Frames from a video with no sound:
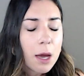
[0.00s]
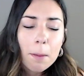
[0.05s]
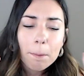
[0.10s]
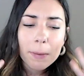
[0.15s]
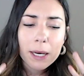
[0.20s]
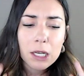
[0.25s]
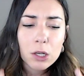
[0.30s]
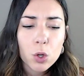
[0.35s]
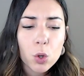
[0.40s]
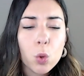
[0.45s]

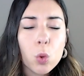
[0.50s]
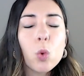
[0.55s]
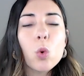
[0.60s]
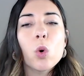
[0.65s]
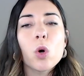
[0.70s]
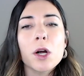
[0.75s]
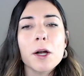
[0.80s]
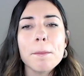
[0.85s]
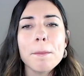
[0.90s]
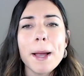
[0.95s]
my
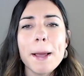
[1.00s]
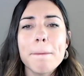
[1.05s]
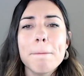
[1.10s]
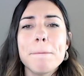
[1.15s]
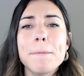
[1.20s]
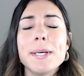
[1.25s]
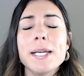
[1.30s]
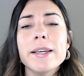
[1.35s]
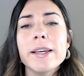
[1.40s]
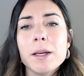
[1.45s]
core, my
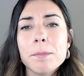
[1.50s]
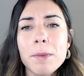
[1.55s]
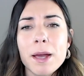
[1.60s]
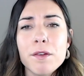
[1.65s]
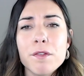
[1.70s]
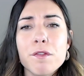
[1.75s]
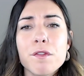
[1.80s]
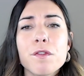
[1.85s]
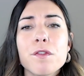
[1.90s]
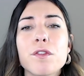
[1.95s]
being, my
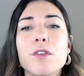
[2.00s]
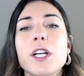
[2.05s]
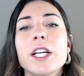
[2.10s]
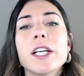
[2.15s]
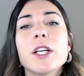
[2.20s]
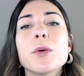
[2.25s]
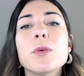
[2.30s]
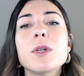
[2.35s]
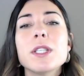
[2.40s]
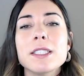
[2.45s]

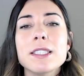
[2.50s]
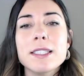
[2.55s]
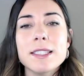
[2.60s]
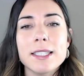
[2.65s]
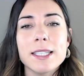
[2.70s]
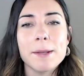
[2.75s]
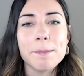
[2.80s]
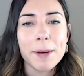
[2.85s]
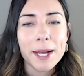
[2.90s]
frequency,